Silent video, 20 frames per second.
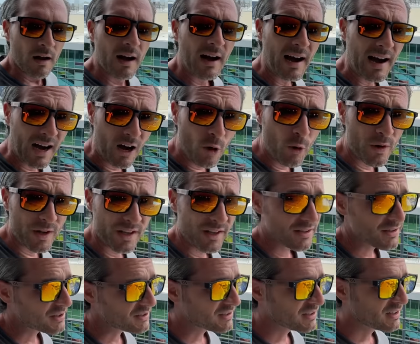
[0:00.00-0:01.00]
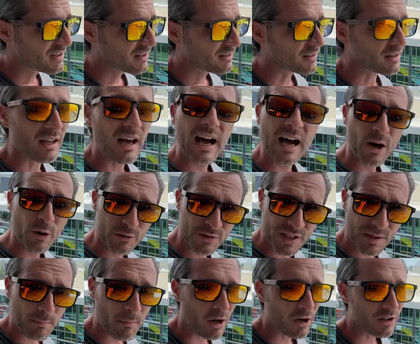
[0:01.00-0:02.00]
How is the
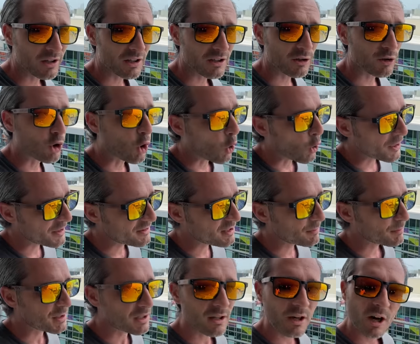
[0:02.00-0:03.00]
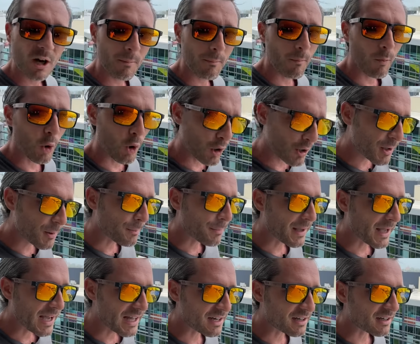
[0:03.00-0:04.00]
housing market going to become more
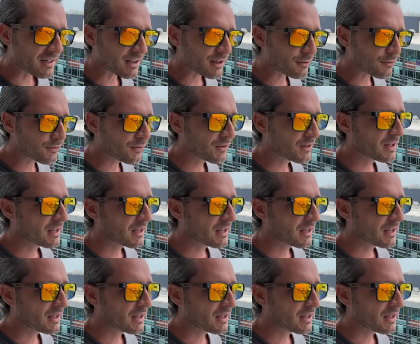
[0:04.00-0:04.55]
competitive